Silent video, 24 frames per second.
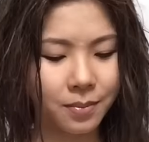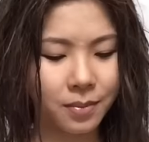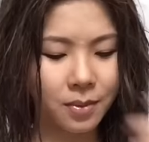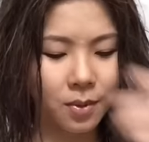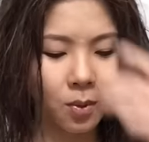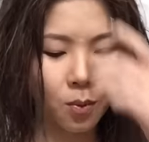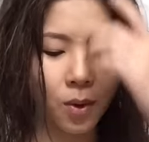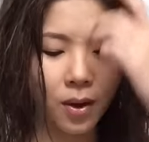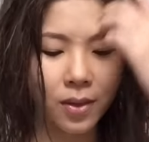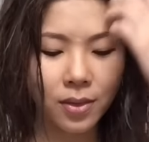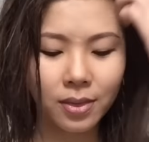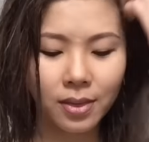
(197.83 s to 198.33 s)

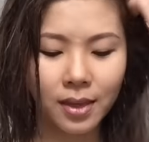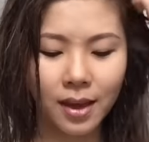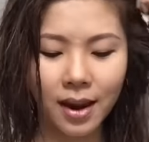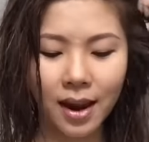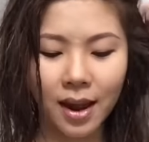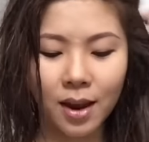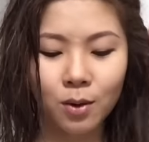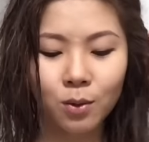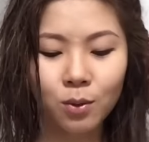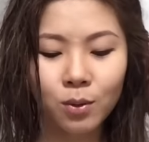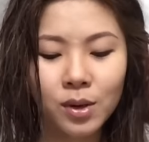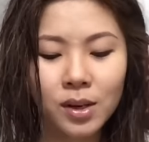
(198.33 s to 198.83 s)
The one that
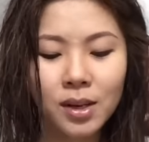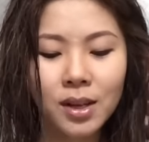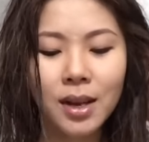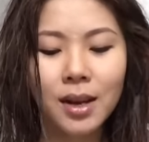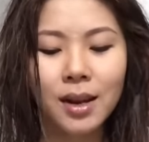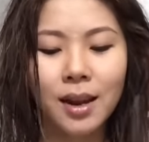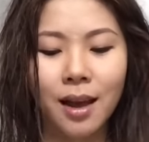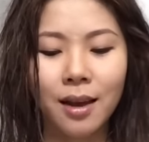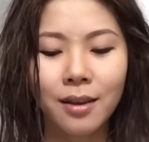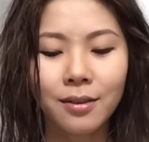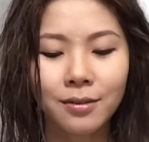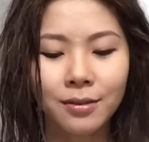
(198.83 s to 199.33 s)
I really
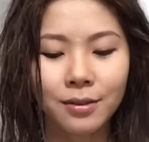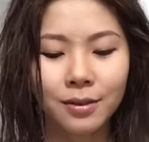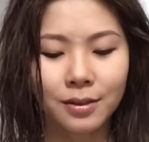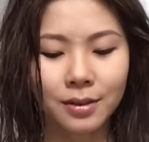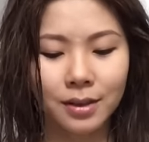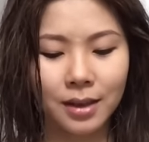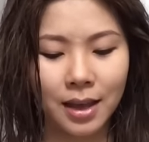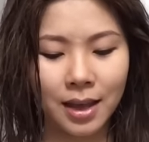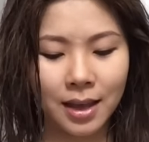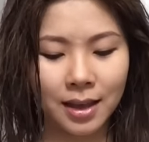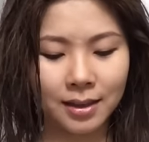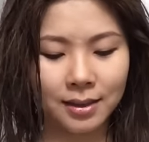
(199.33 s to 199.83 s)
love
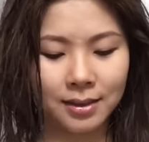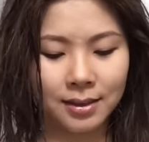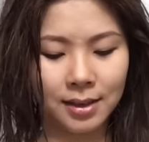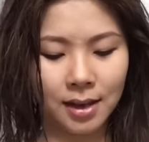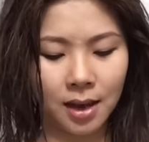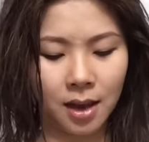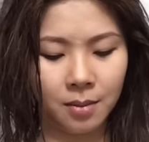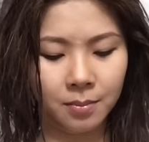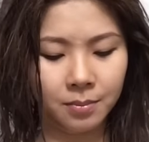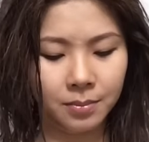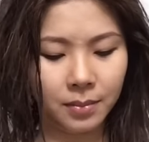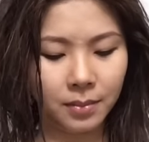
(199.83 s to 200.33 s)
and
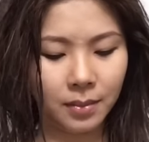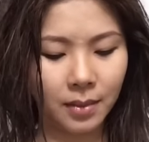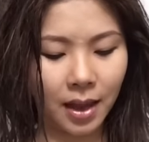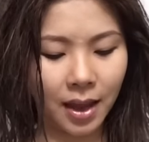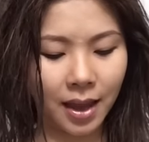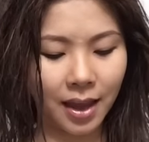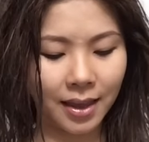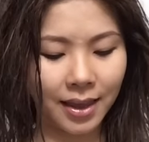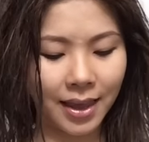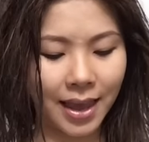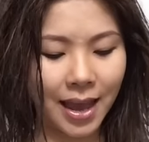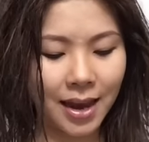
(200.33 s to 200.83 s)
I
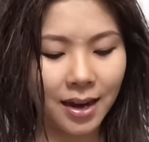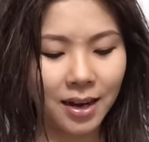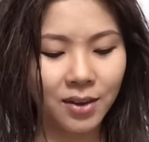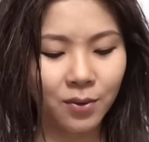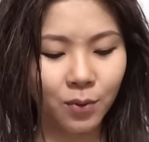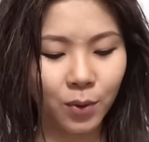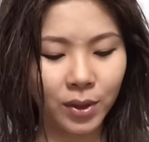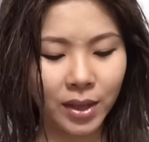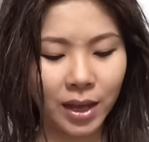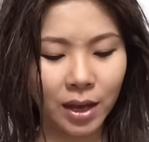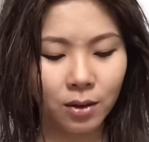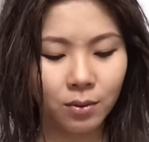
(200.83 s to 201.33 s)
can't
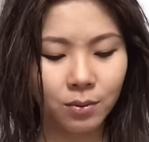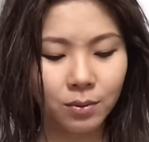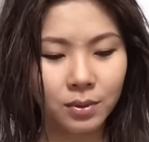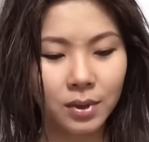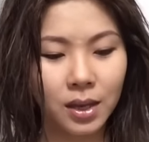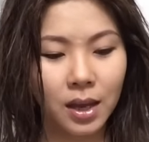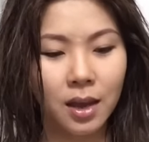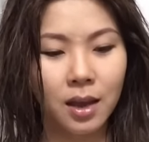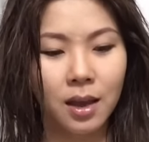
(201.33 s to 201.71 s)
live without,